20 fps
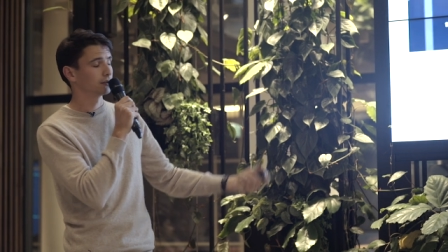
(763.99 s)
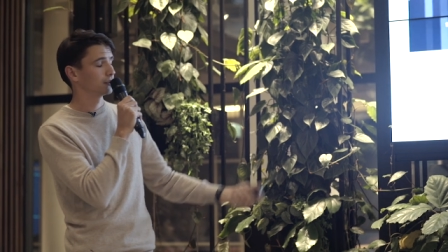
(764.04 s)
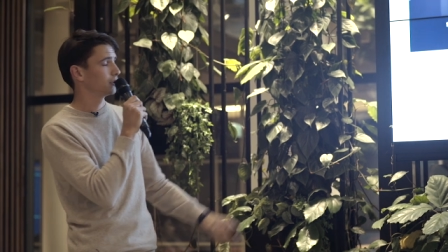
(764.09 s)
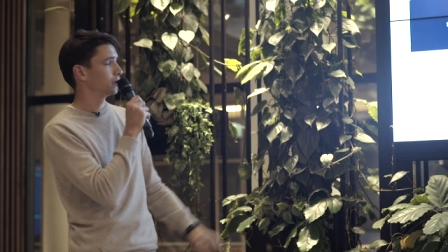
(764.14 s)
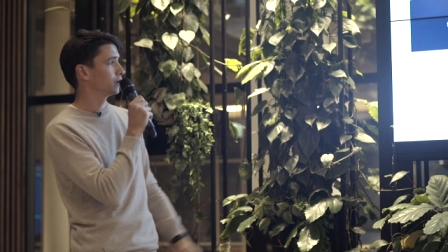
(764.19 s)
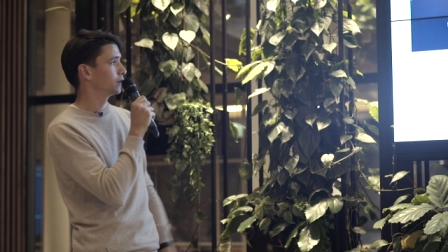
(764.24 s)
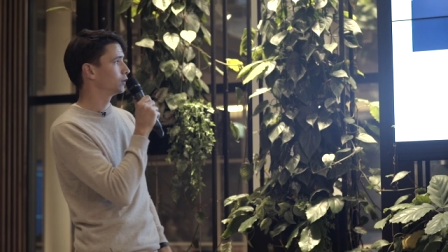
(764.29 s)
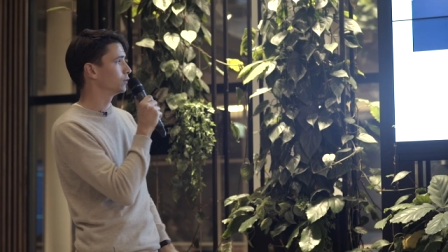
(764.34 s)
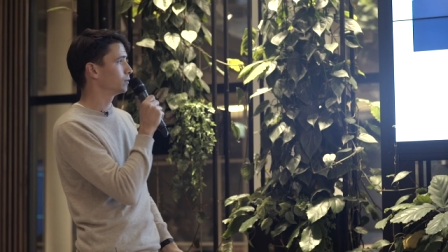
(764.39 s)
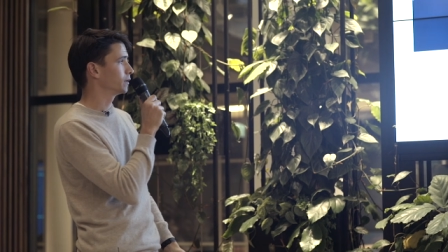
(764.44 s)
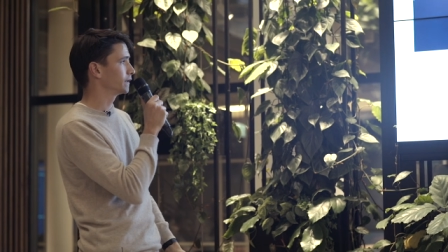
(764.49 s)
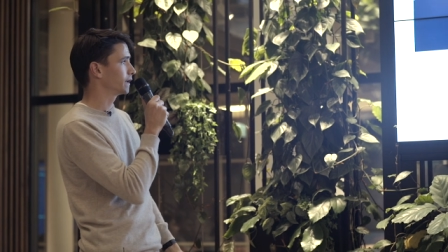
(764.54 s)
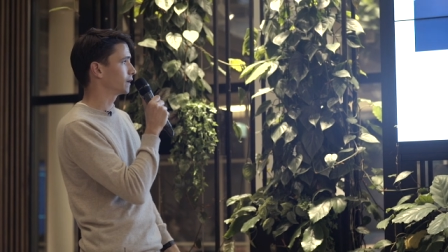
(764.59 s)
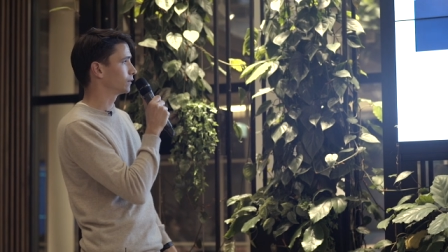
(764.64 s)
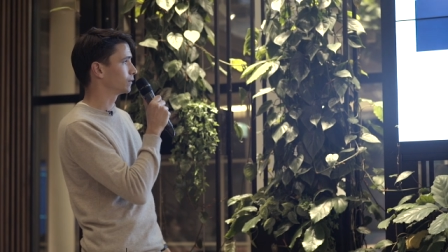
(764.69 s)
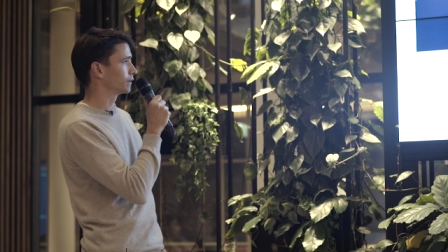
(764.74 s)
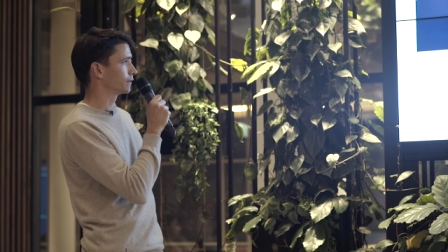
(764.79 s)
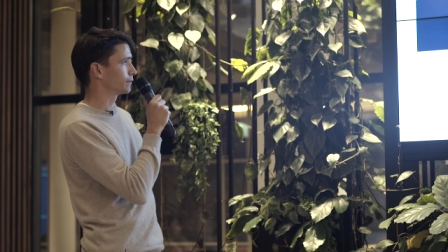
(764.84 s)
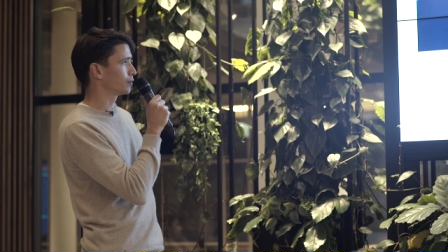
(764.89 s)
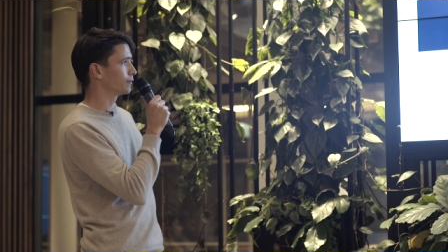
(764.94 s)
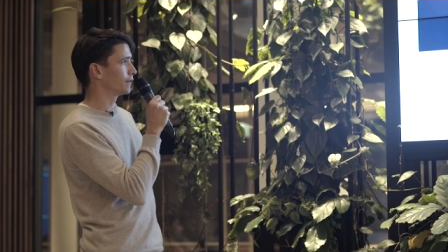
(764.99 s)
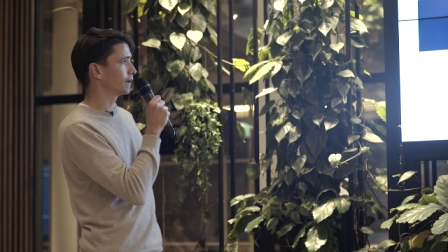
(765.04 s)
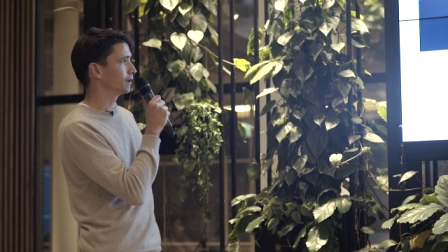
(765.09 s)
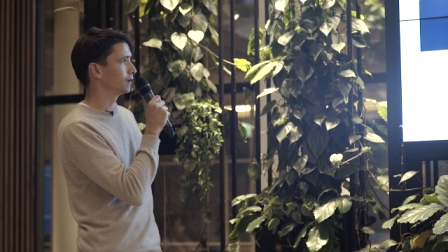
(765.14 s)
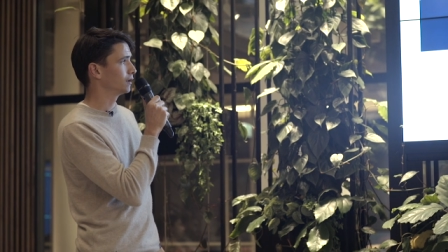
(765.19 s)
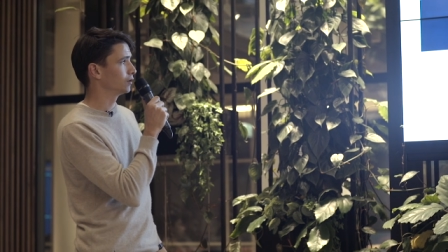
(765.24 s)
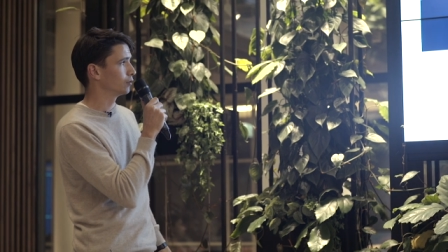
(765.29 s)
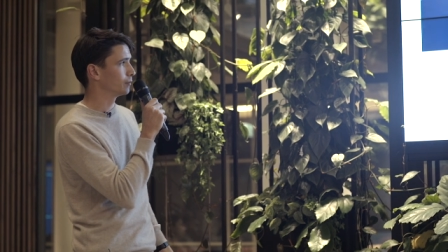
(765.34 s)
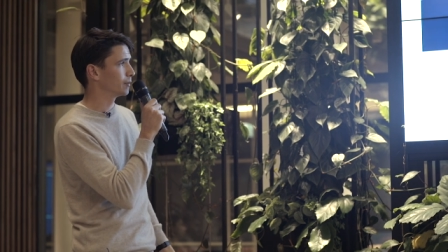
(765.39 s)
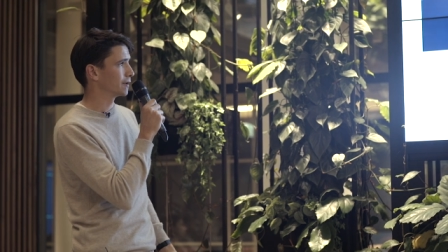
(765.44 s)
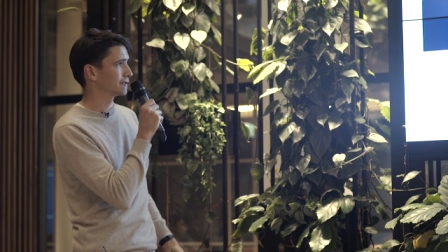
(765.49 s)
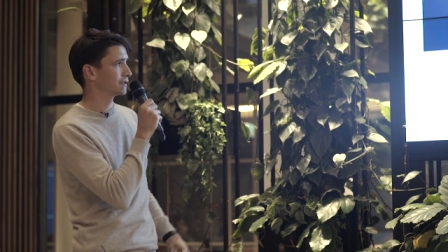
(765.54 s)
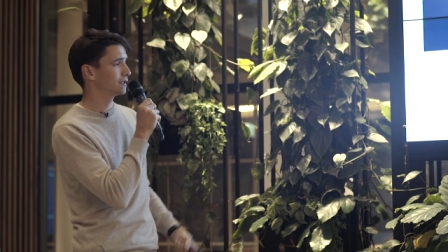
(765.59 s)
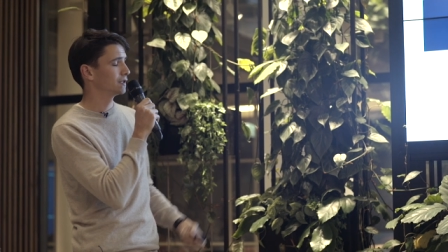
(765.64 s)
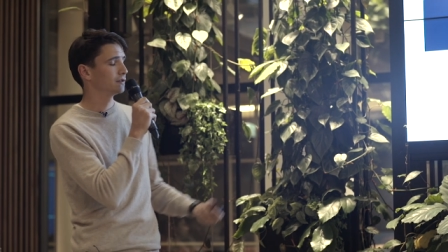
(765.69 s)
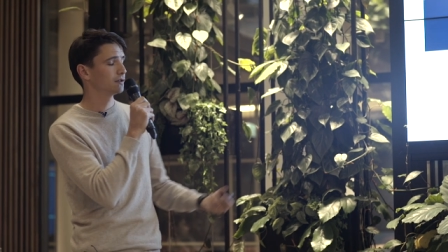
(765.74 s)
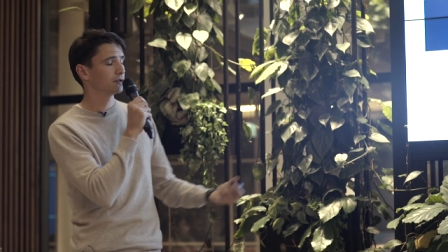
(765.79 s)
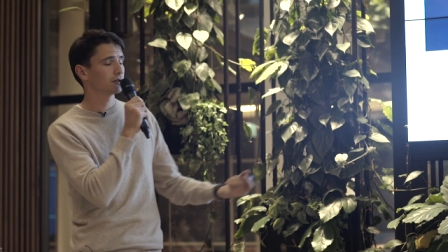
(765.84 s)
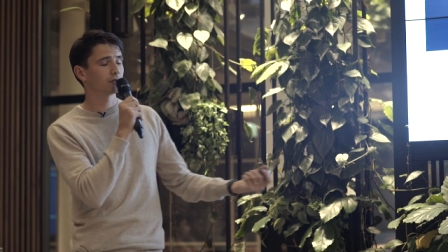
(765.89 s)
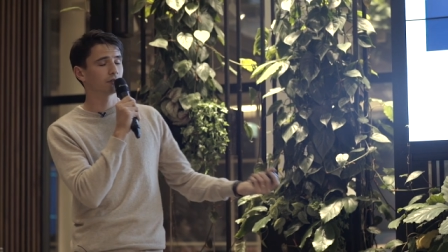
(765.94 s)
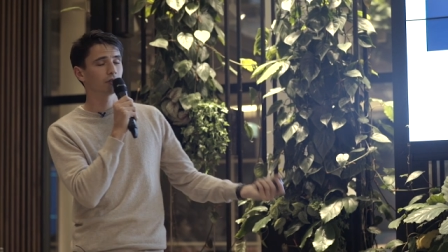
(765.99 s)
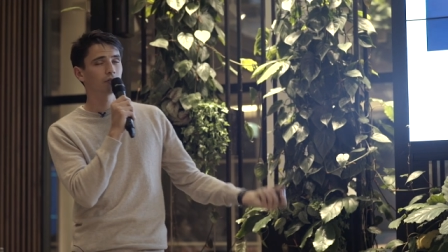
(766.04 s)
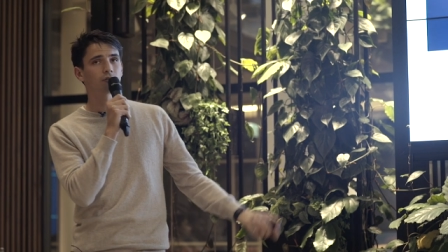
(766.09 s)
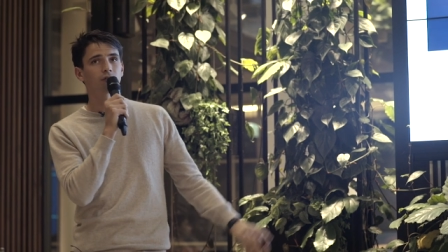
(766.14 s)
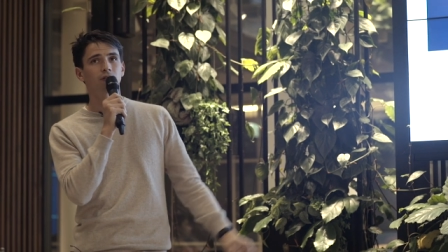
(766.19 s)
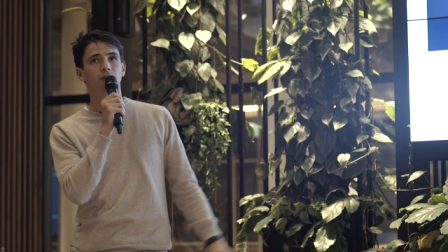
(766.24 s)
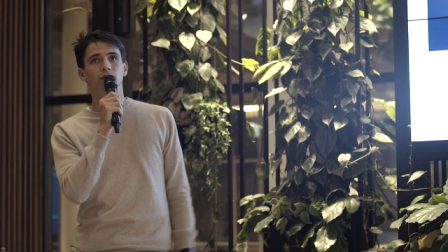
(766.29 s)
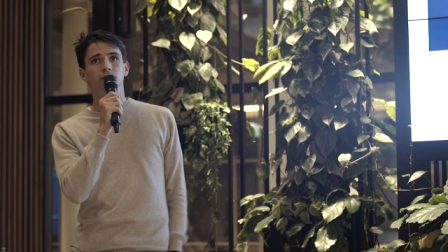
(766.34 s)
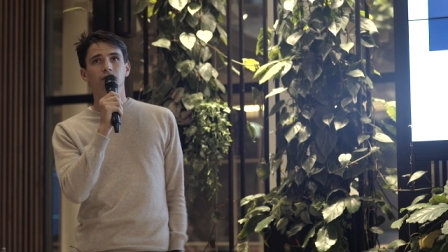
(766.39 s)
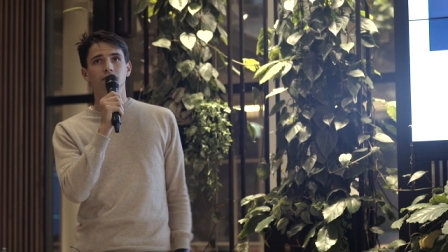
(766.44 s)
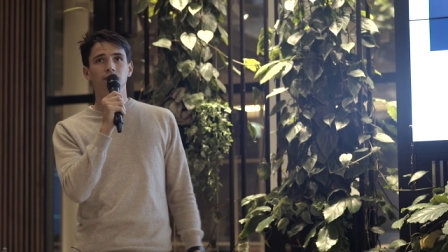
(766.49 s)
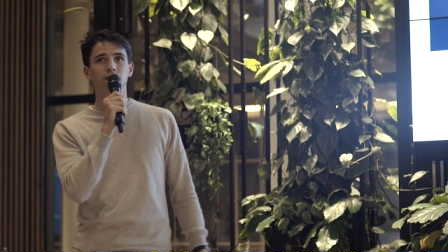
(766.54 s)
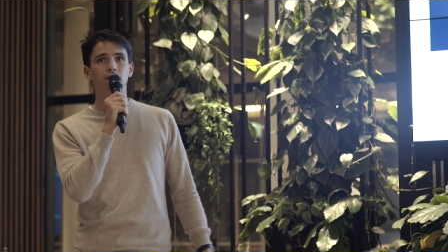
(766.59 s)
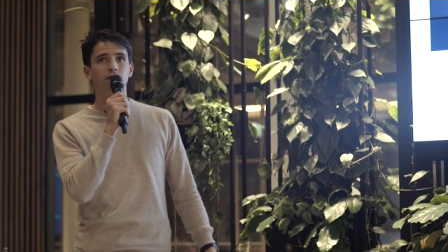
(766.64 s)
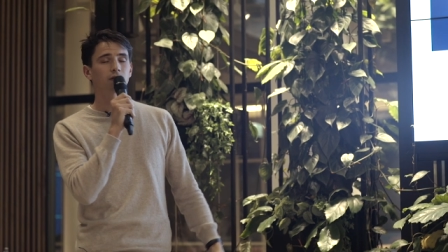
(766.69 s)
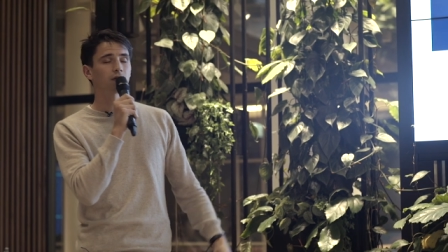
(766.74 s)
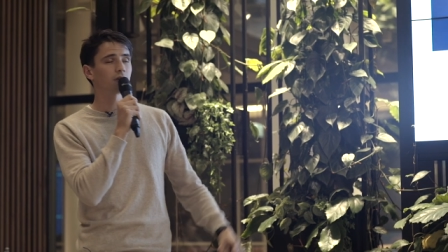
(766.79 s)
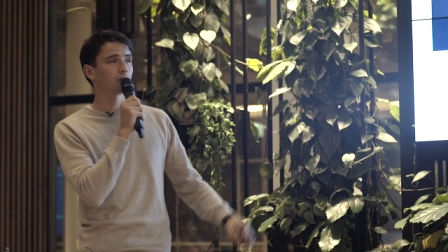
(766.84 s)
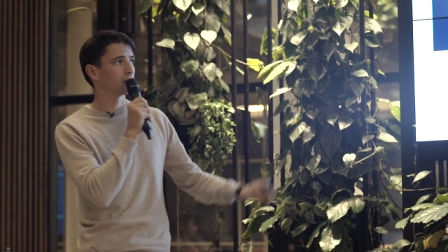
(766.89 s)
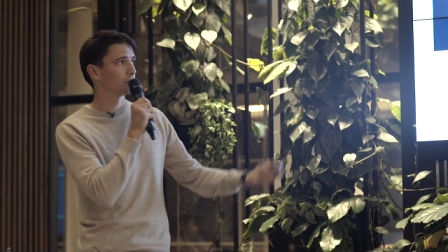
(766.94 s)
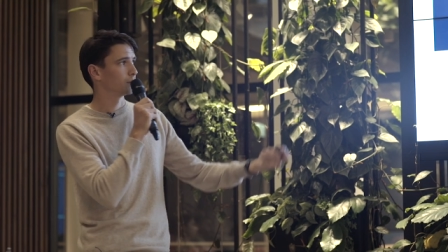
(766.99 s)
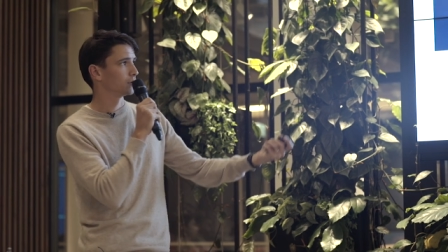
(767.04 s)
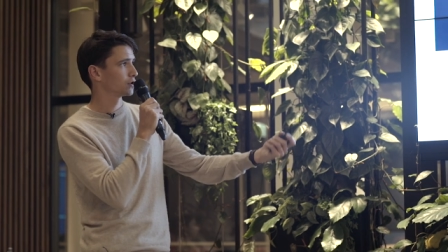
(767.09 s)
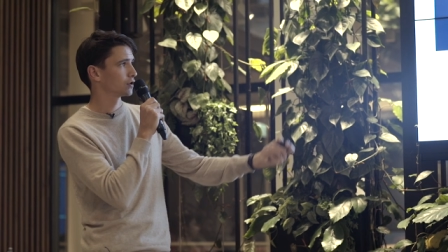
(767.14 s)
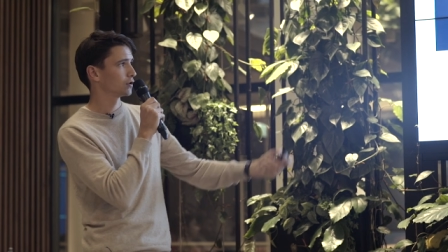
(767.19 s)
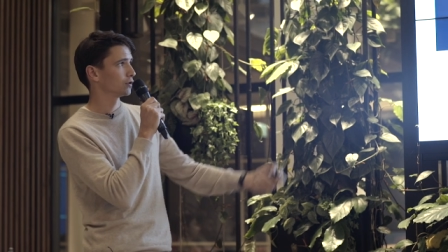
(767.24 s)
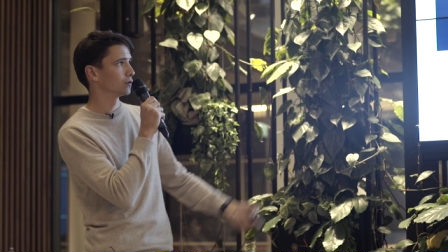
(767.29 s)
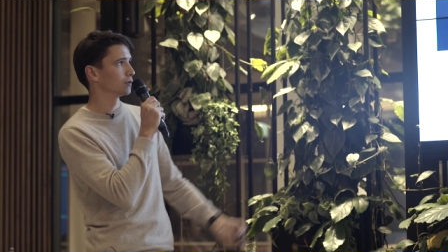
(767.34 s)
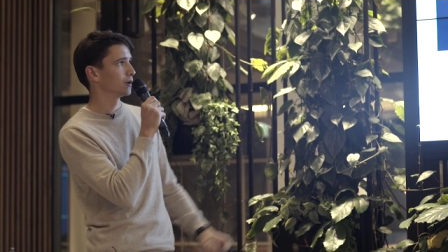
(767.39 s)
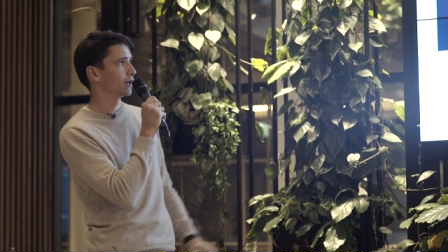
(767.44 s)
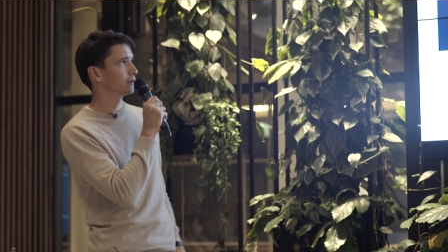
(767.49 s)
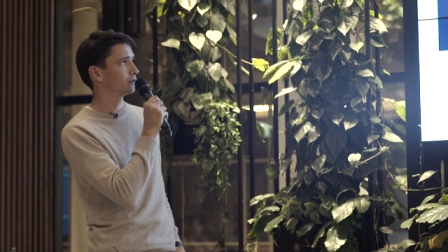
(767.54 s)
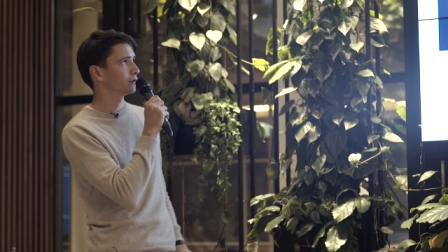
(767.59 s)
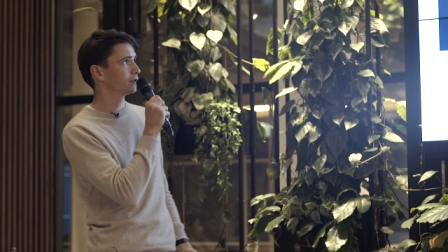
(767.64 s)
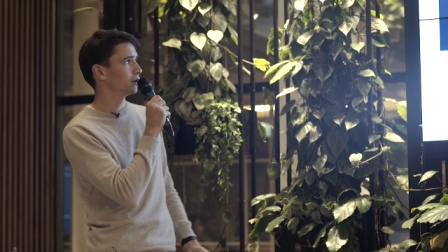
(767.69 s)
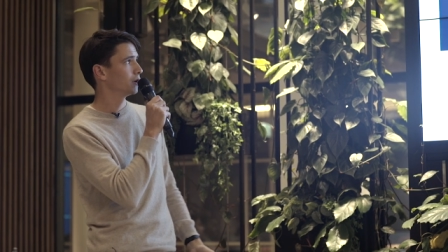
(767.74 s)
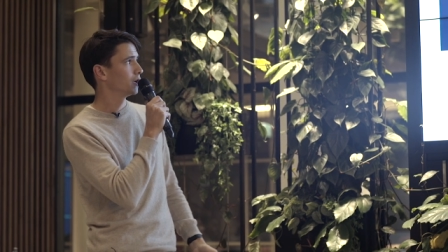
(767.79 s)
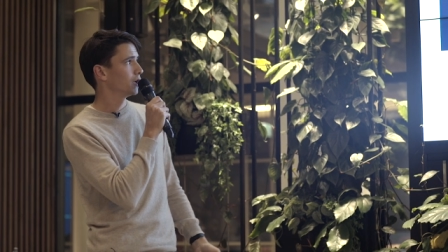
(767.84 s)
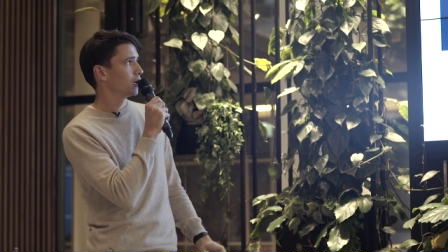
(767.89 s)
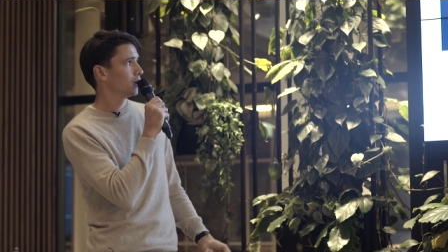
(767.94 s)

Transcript: uh, the one that was providing the best C T R, and not only the C T R, I will show you later,